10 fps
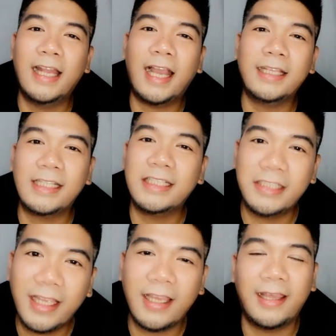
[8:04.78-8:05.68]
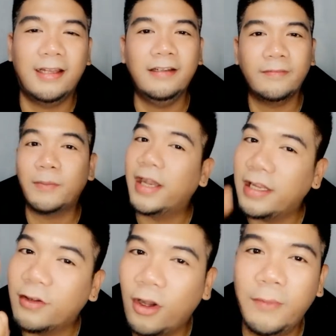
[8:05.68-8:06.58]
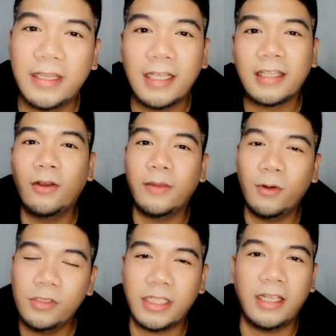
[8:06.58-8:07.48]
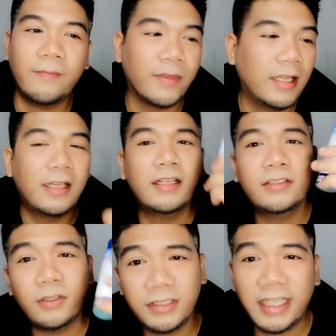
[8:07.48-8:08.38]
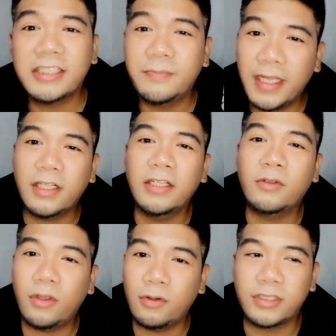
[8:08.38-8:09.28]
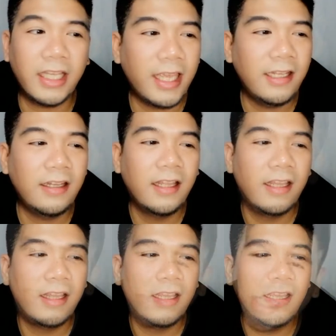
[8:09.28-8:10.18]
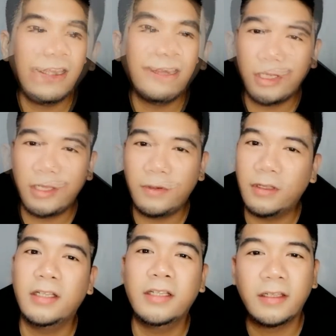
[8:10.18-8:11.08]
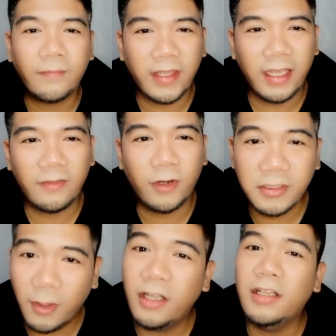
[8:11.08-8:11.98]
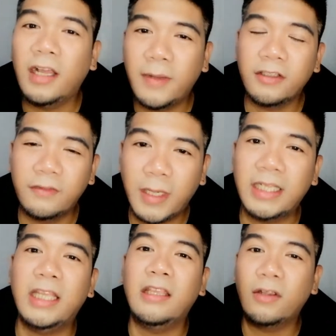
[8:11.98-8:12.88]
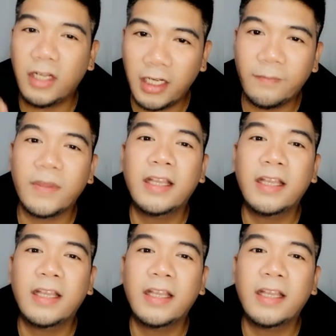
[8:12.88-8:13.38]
lalaki dyan na single, na mga nag-comment ng talong emoji, so see, it's better to use. Again, so it's really affordable. For a small amount of money, you're,